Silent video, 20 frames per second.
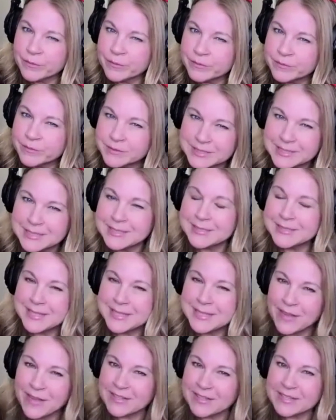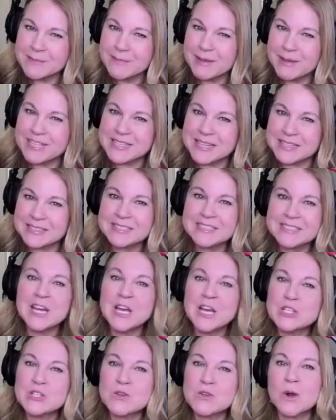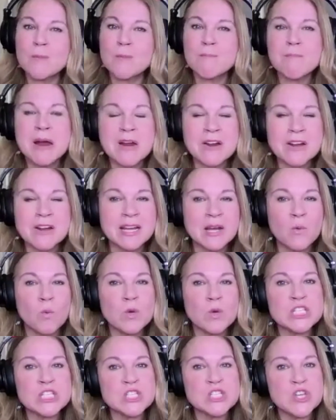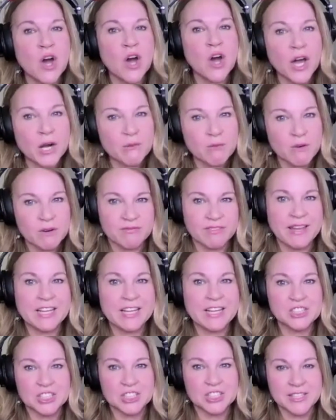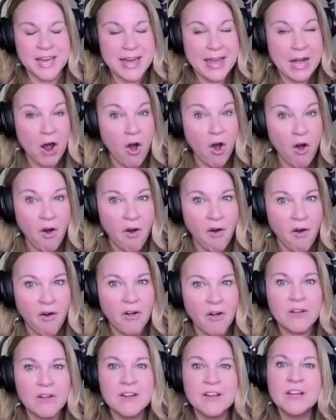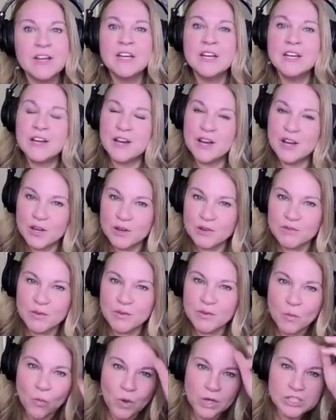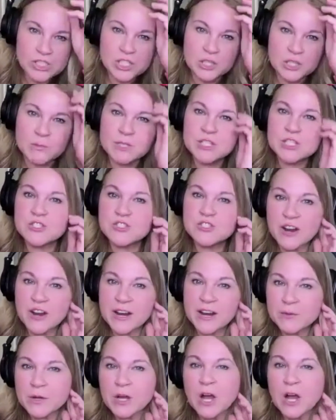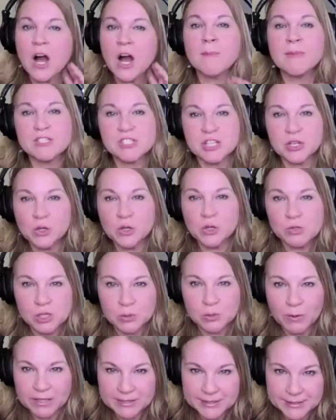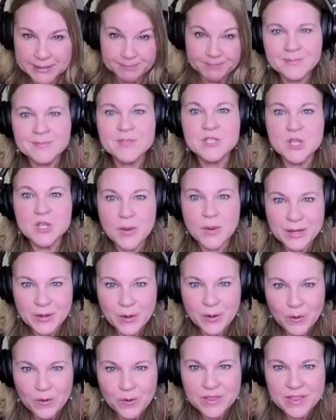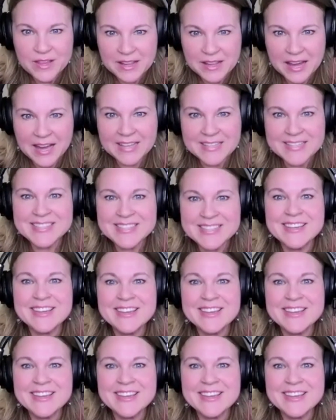See how that doesn't make sense? So her marketing was not a reflection at all of what she was trying to accomplish and who she was. So I go to the class